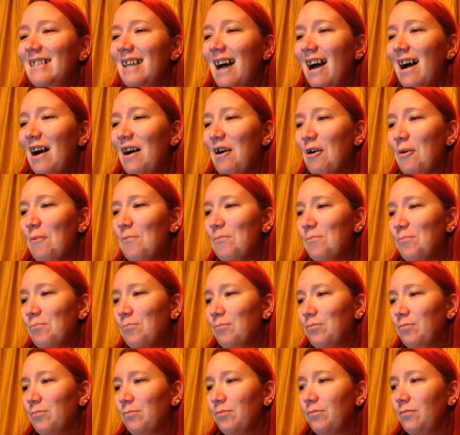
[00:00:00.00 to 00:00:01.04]
Awesome.
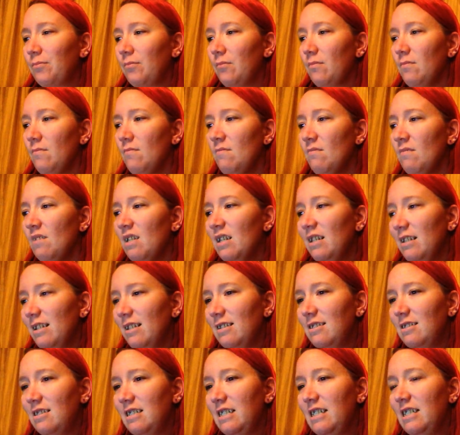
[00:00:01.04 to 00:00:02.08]

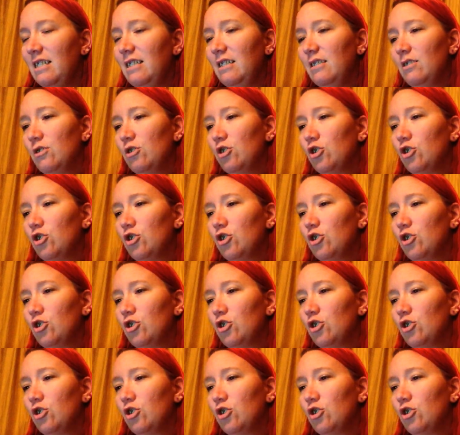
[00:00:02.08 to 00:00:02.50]
Let's see.